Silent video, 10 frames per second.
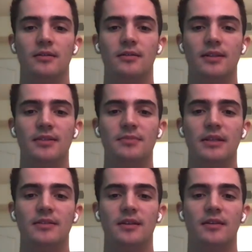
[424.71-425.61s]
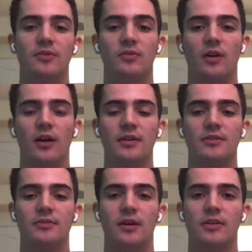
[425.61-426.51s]
This means that if a rock is
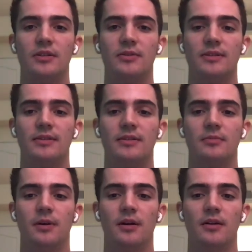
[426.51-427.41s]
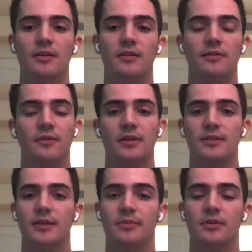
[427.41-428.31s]
thrown into a still pond, for
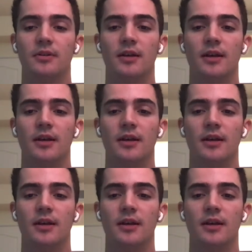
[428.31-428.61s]
example,